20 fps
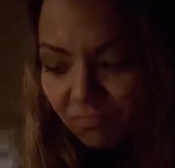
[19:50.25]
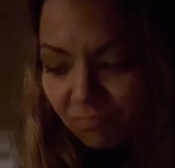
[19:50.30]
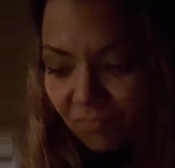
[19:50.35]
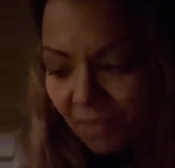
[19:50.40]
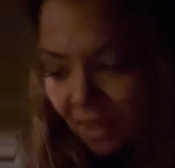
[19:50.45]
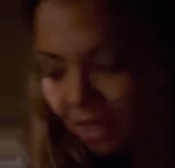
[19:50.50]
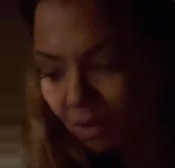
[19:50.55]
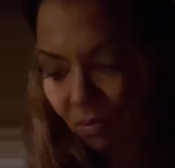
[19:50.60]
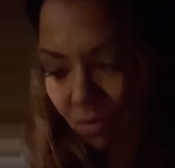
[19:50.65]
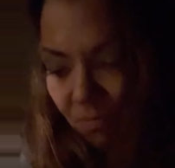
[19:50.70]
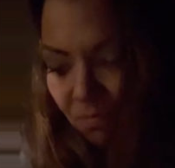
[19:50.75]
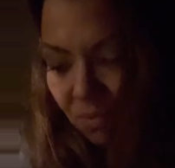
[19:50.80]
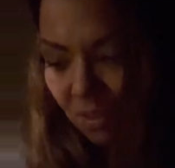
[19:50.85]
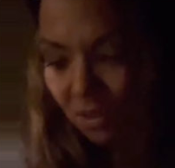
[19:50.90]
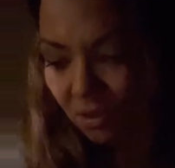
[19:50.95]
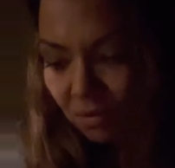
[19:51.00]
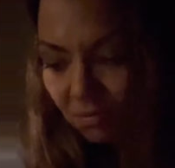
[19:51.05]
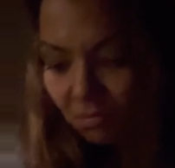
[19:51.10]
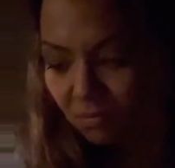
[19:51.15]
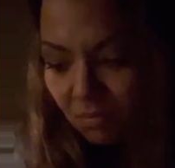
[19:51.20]
they would
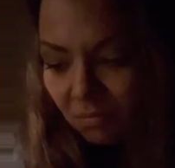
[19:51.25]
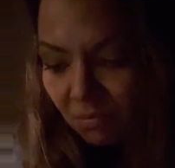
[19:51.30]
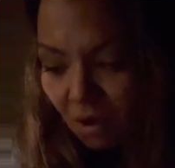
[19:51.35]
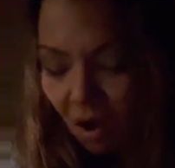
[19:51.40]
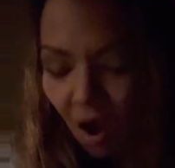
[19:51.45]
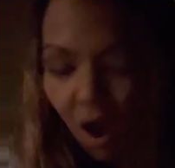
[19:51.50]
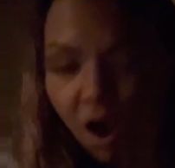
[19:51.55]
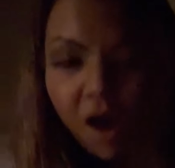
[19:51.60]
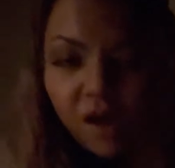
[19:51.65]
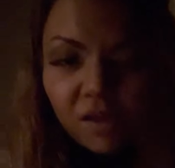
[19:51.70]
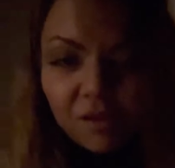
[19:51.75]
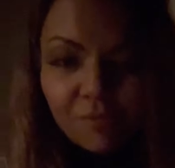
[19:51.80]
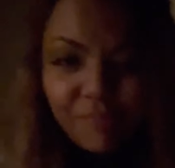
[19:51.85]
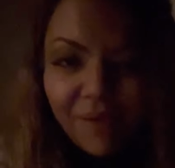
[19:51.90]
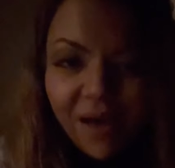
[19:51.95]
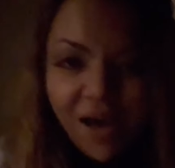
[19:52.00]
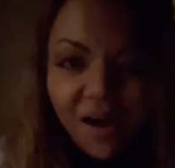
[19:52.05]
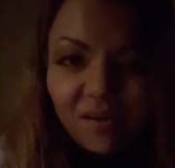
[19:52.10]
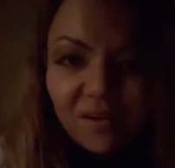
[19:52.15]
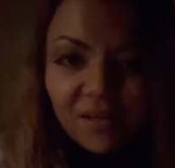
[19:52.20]
be all
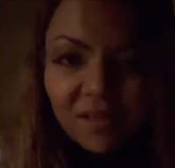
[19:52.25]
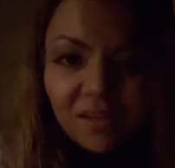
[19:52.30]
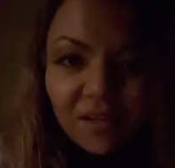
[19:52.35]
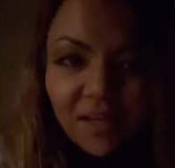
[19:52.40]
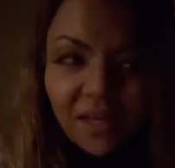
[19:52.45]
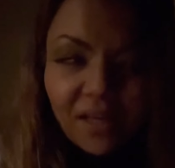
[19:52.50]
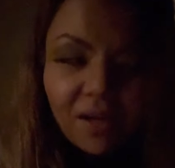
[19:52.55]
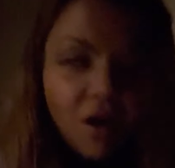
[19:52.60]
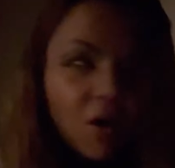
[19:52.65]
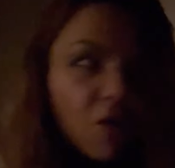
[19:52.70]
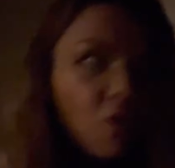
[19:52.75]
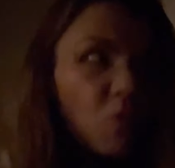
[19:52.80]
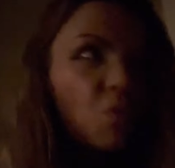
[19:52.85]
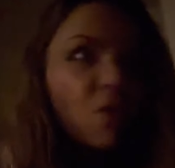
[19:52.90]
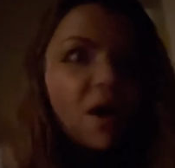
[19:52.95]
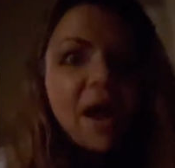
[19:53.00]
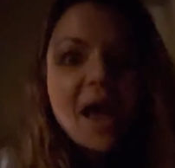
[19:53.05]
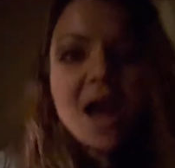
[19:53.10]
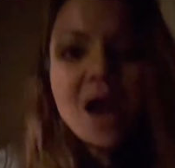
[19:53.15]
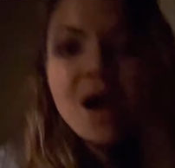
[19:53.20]
about it. Like, oh,
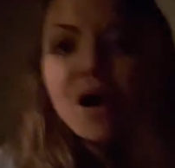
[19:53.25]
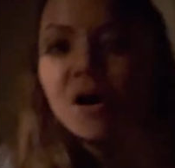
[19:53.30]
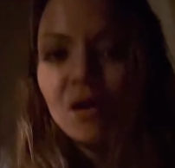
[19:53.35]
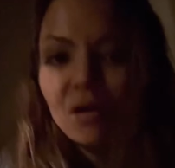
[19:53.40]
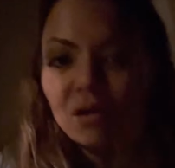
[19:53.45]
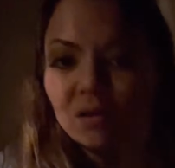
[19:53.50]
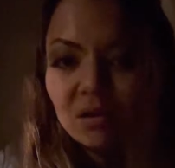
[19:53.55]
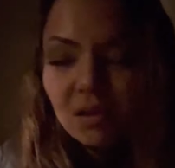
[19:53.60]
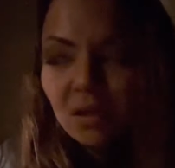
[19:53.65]
wow.